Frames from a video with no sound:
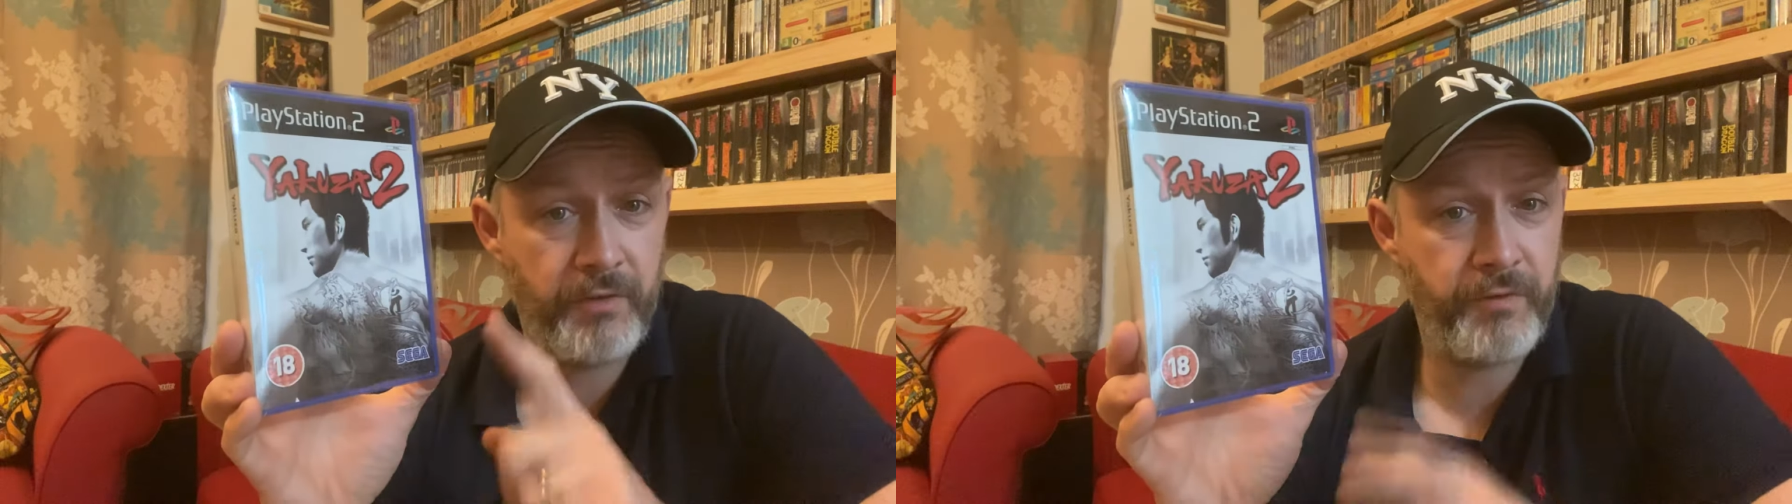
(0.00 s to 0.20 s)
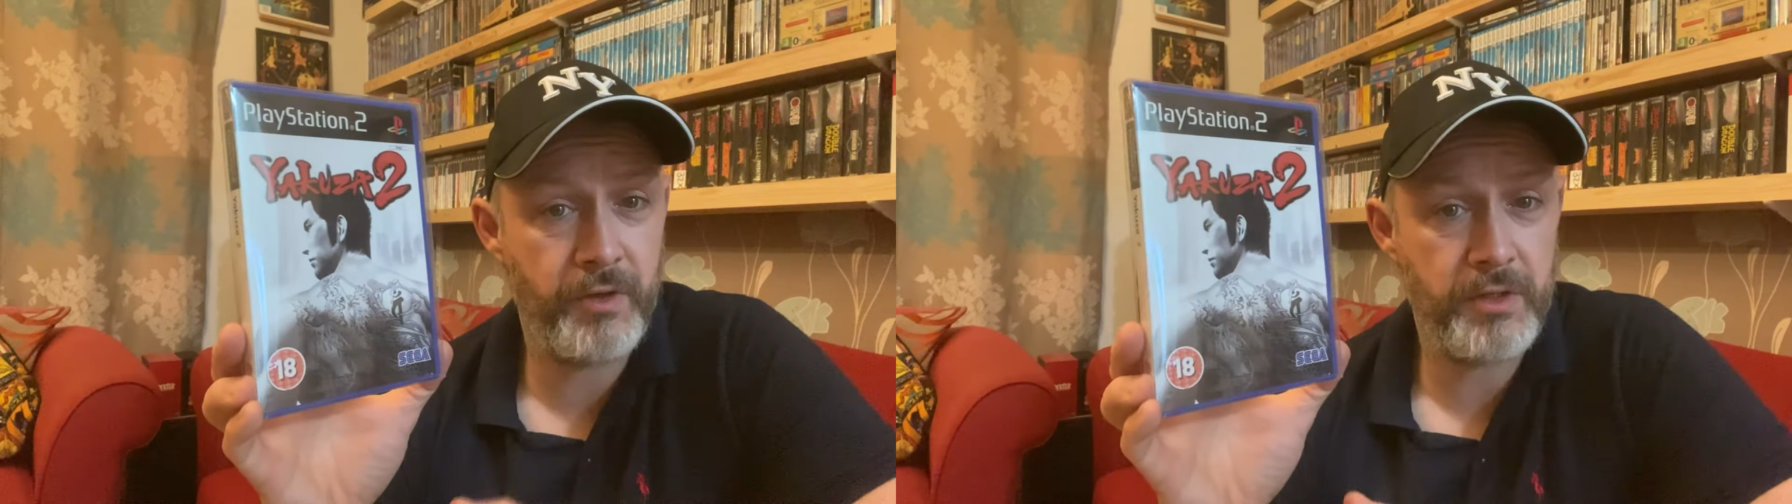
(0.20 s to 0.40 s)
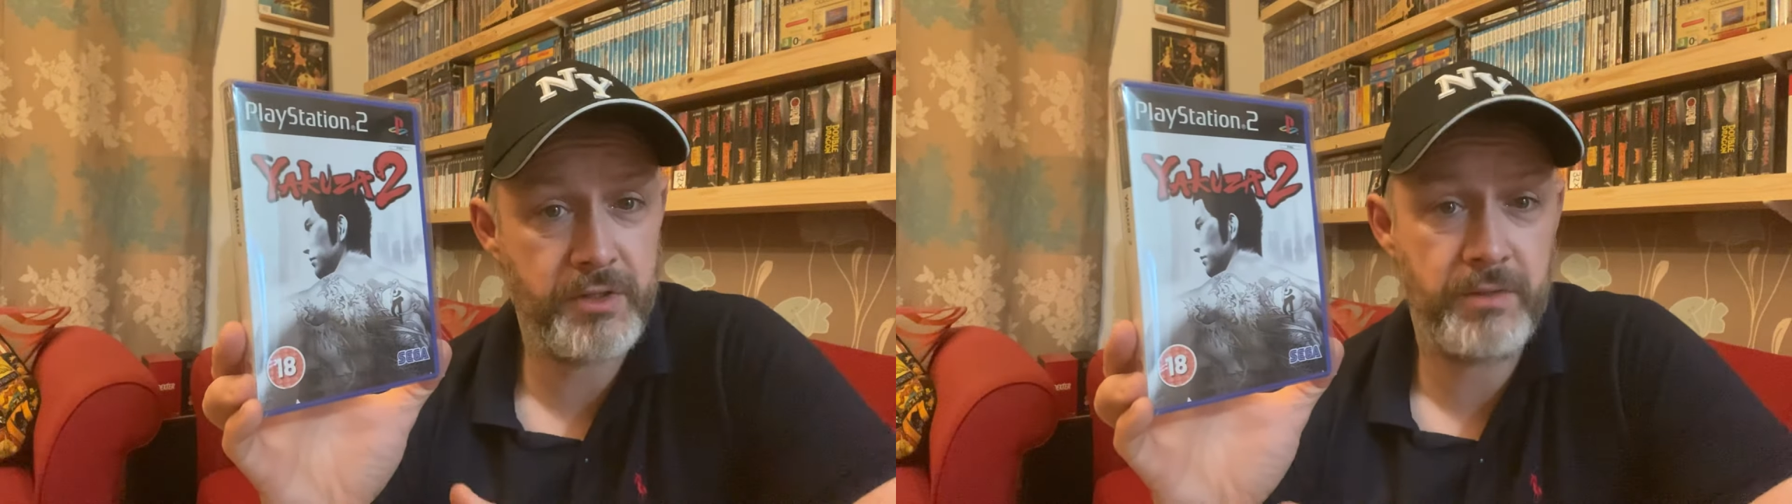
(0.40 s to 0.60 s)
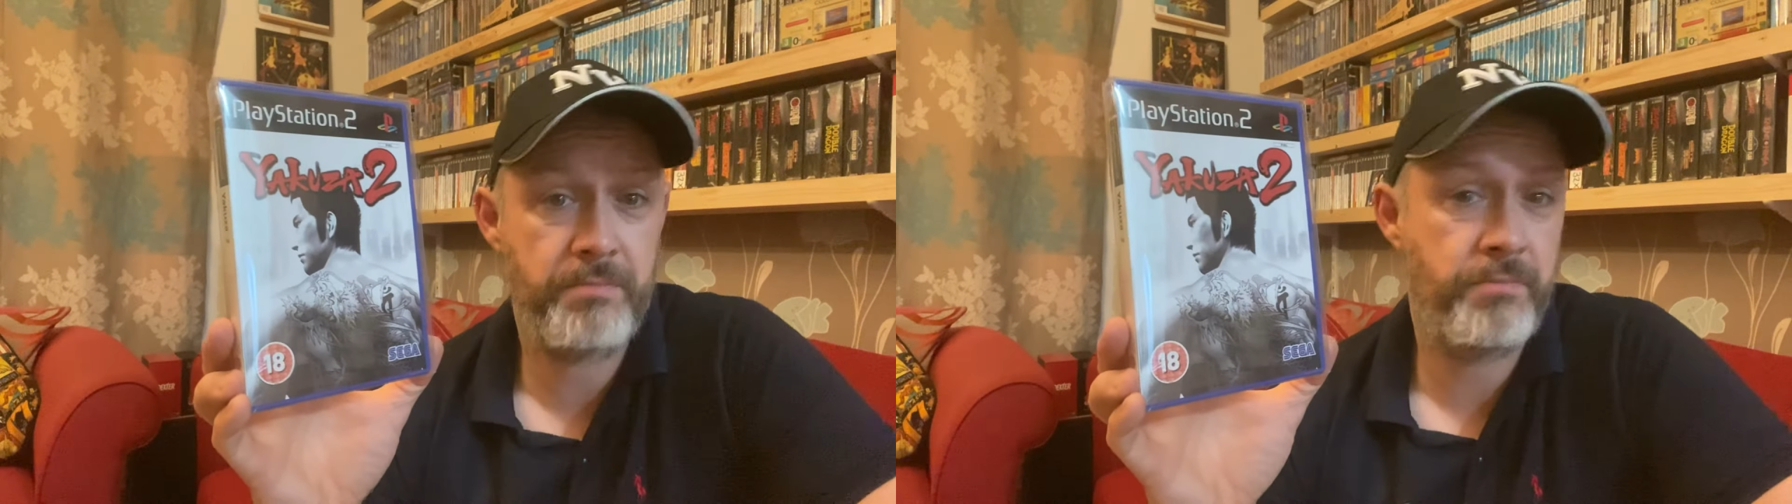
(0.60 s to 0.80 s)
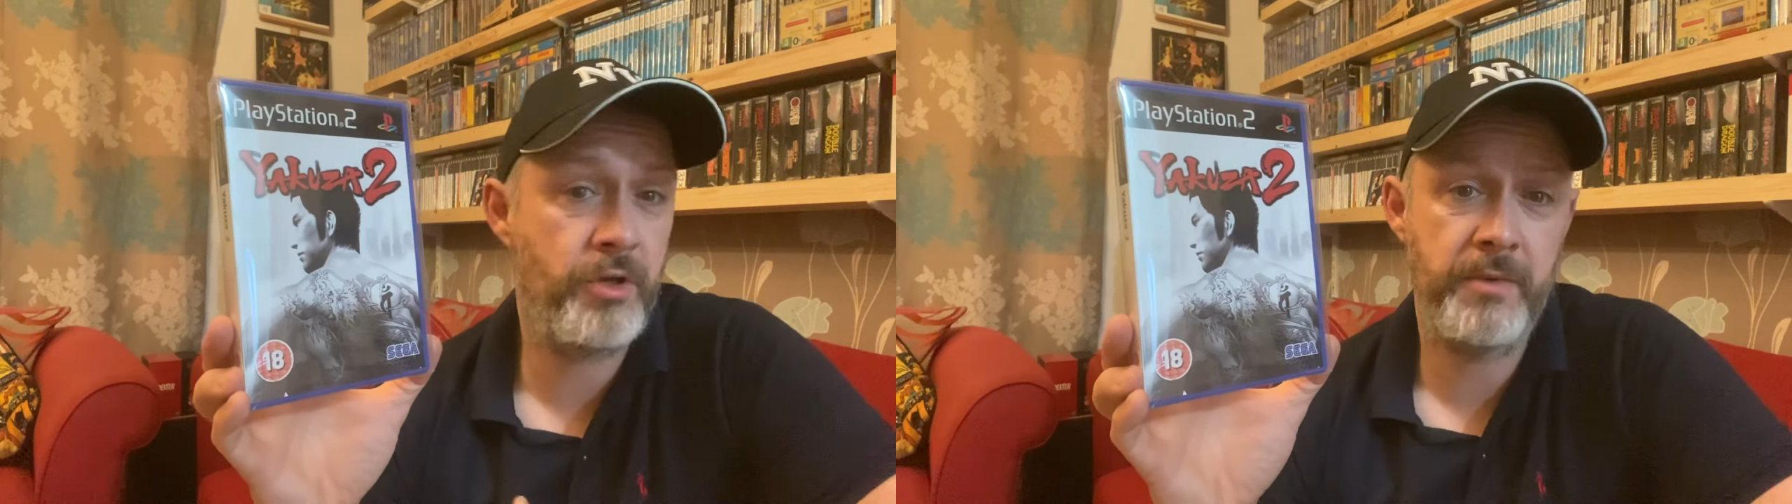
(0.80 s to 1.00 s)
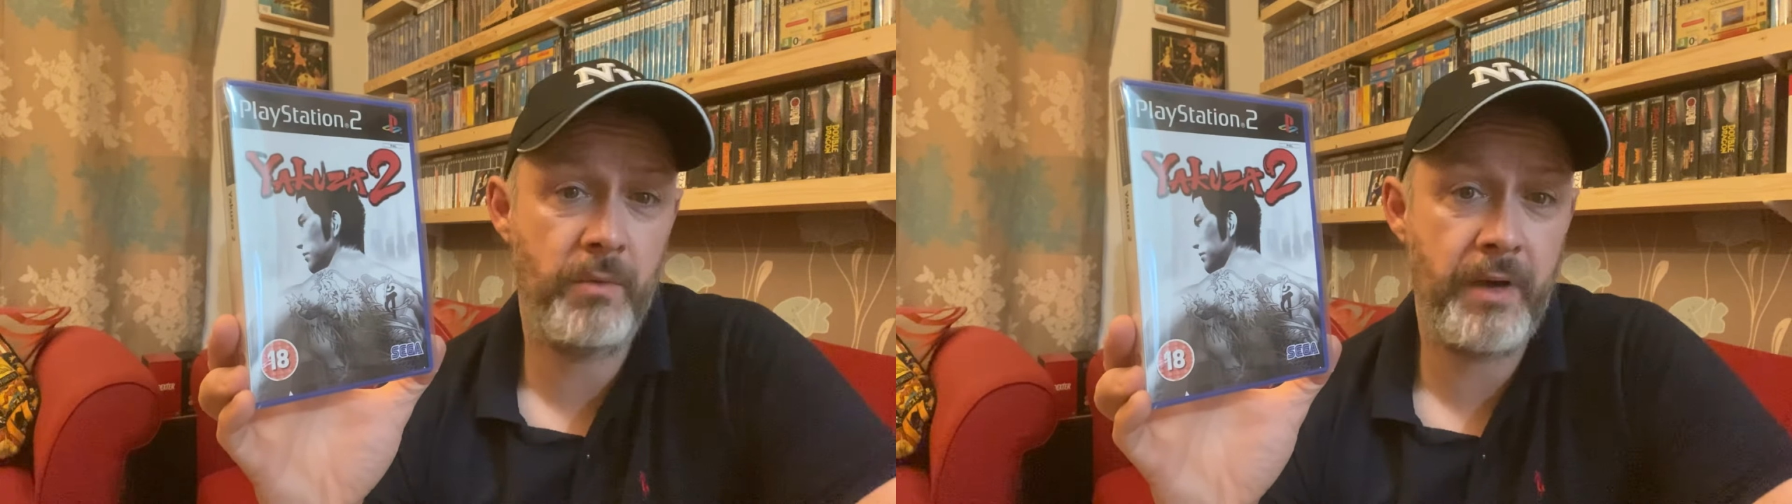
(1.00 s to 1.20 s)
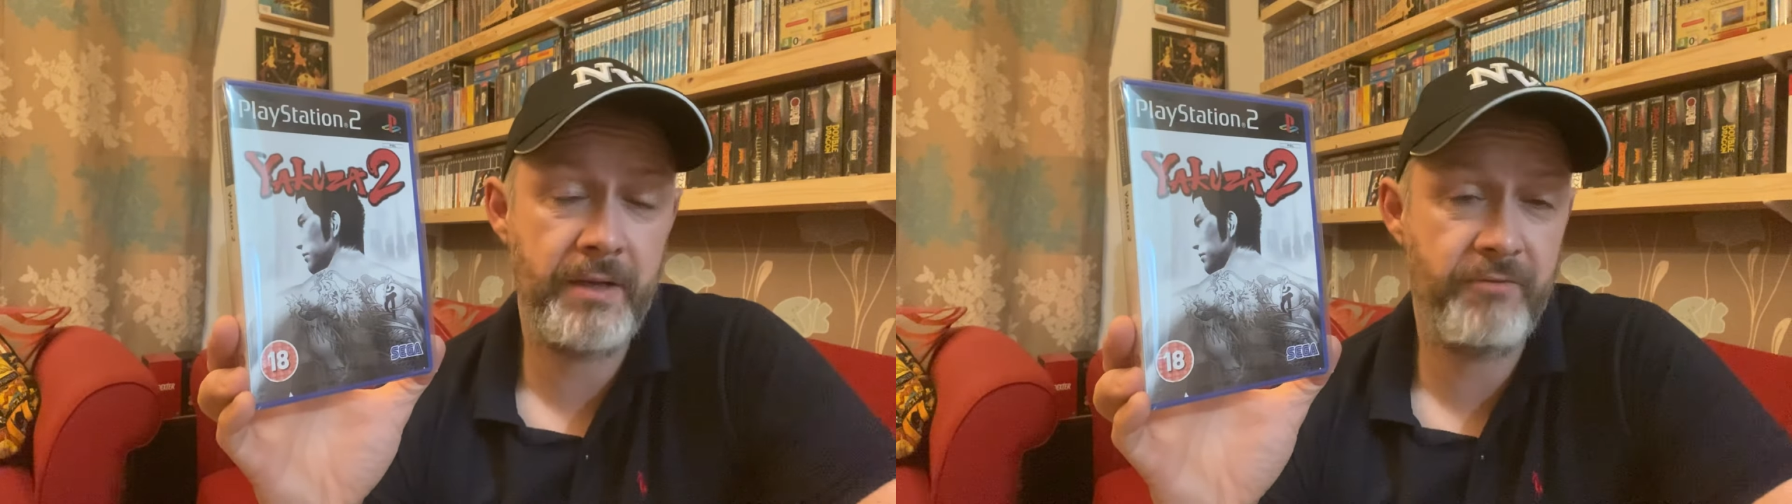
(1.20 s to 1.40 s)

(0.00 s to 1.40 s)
first, blew me away.